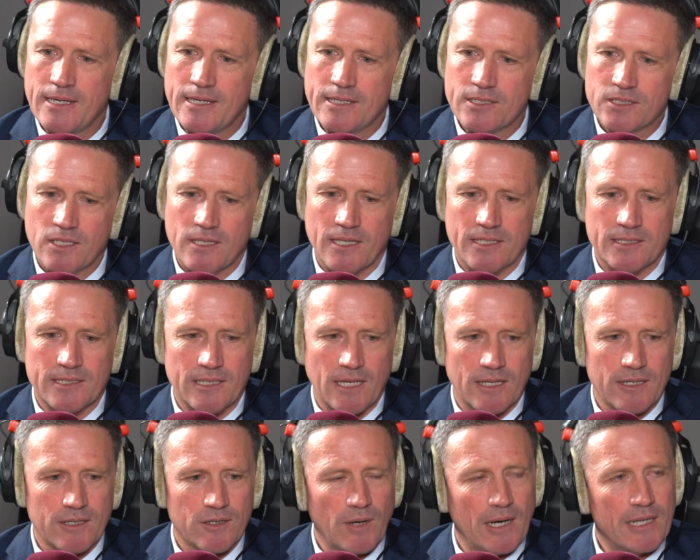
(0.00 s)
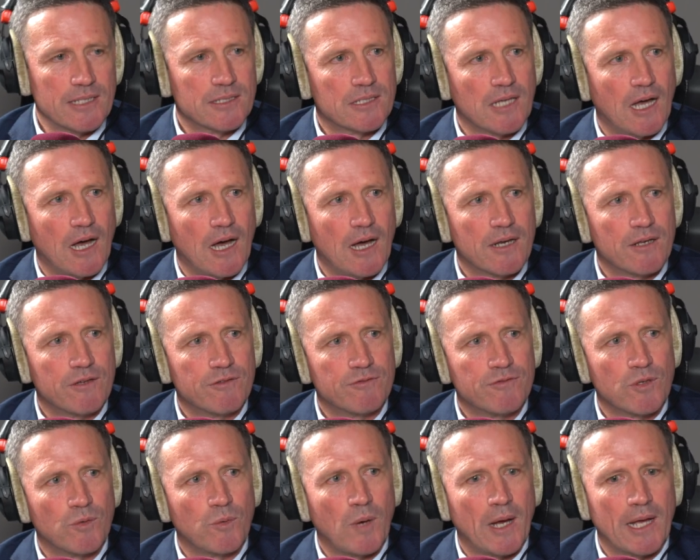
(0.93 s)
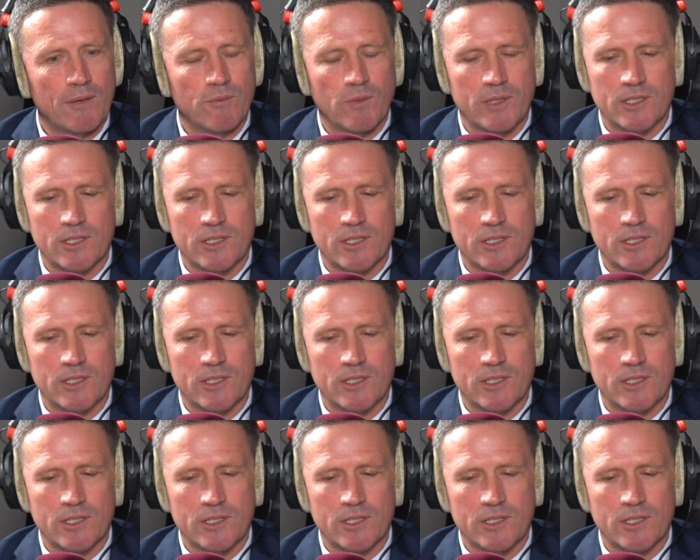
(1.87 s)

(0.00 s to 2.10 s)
So that's another great sign of the way in